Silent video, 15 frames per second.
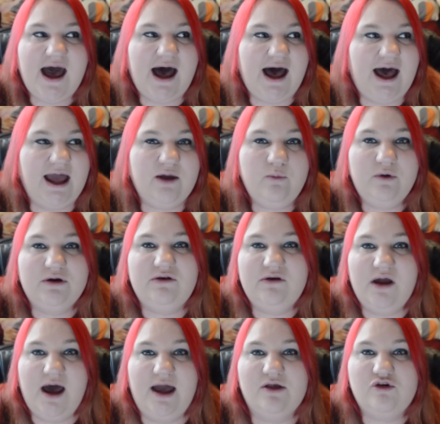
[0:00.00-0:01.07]
I would
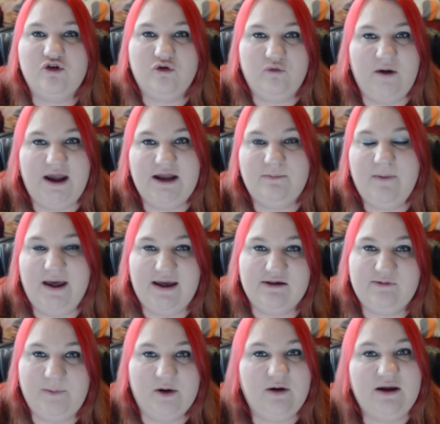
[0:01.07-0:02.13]
not trade my
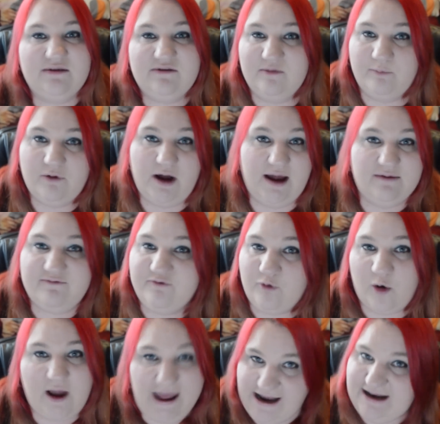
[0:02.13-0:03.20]
experience abroad
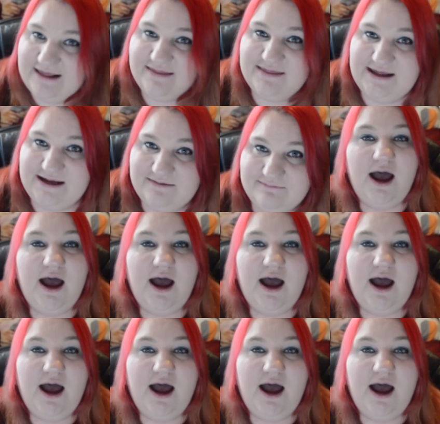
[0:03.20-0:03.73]
for anything.